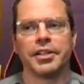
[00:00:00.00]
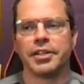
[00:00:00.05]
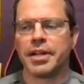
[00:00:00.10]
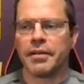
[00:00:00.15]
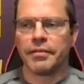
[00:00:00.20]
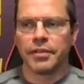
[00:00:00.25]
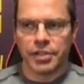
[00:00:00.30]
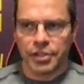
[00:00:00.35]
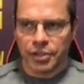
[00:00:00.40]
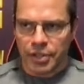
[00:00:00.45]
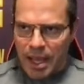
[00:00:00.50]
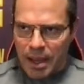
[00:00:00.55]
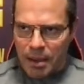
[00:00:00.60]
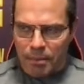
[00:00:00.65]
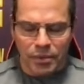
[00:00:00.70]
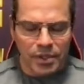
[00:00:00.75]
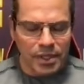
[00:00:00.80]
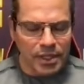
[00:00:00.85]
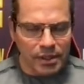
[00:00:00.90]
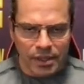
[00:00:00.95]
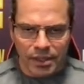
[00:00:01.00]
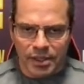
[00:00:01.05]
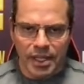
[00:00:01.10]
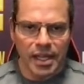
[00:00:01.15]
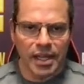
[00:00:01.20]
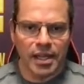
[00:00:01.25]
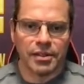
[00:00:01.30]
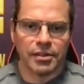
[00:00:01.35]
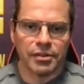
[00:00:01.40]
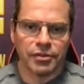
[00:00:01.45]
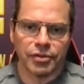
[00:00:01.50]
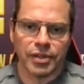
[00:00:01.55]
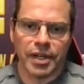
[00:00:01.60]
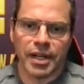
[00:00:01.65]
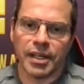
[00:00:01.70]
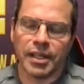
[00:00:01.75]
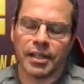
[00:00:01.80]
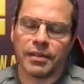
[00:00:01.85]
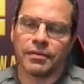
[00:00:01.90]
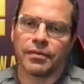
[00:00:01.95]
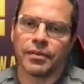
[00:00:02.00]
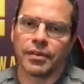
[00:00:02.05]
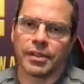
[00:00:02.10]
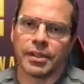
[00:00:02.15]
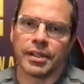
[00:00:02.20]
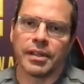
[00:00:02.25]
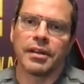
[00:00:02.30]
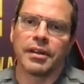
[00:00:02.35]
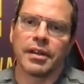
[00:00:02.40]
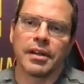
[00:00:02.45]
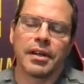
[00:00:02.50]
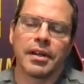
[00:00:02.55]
You're never just emptying the tank and draining it fully.